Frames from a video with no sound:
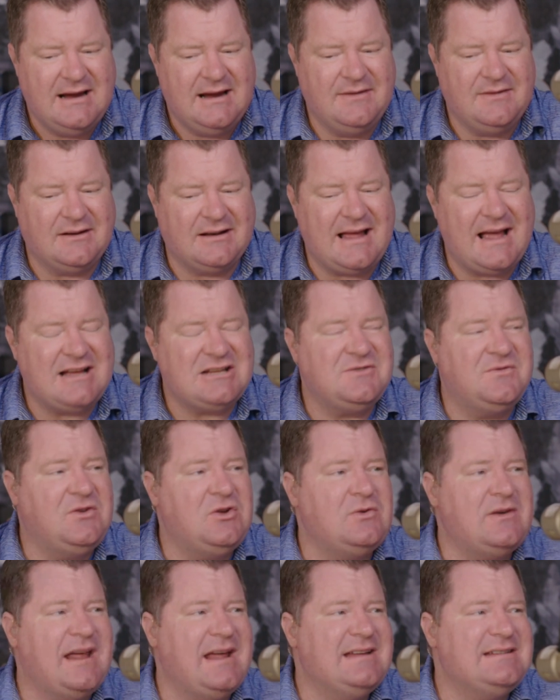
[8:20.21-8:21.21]
In the last
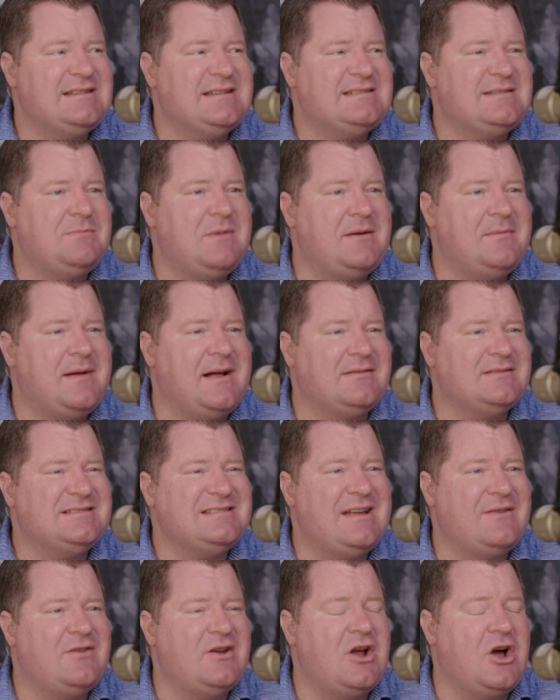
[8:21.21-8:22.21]
few days, it's been about
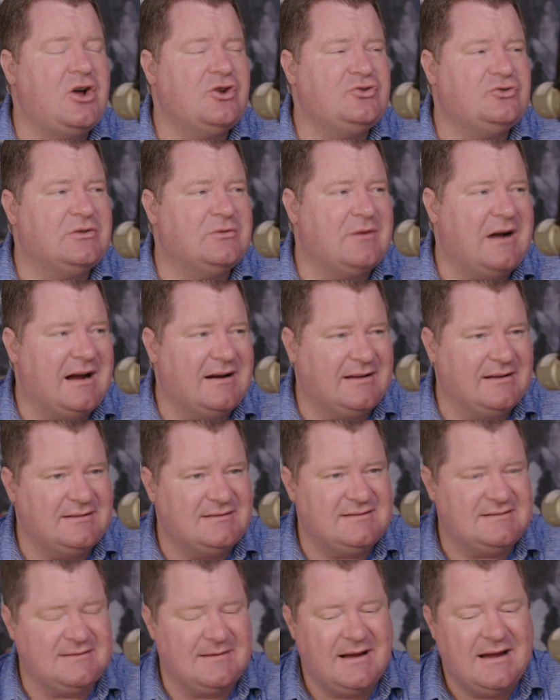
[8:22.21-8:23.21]
700
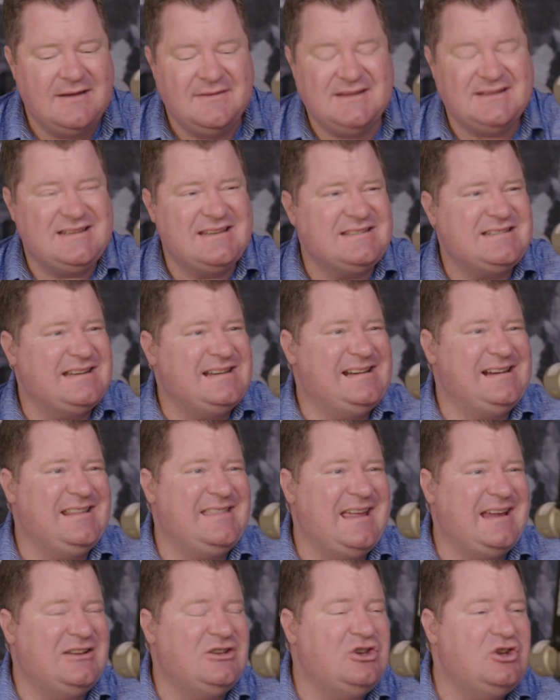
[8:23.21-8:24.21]
rockets. This isn't
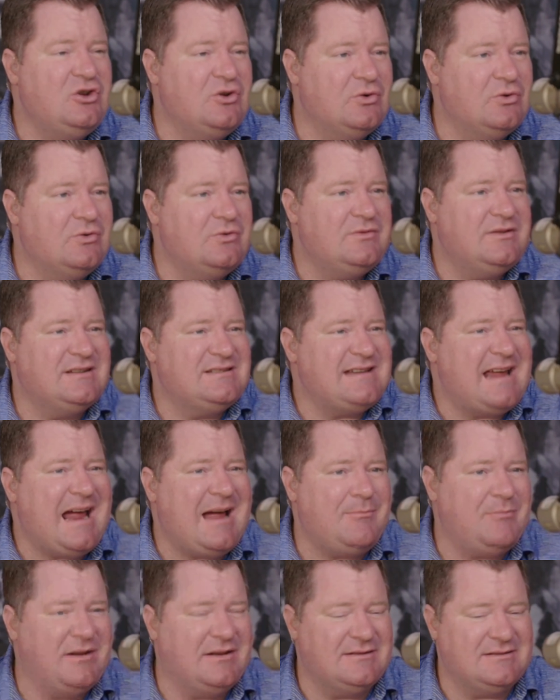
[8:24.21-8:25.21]
anything new. This
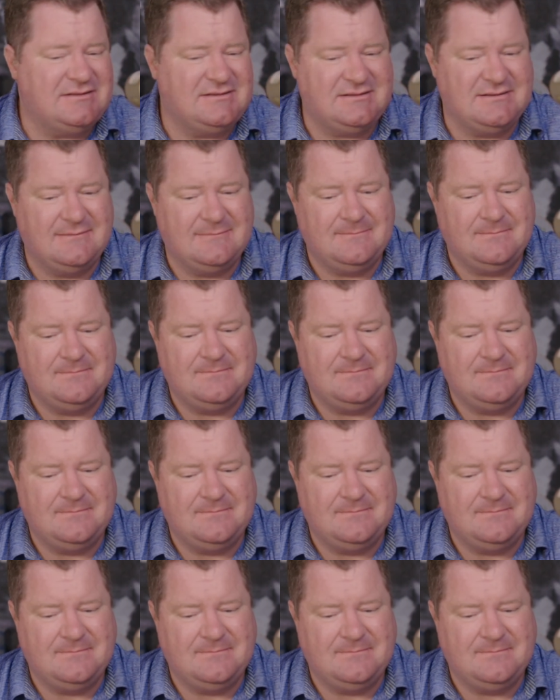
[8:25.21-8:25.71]
happens.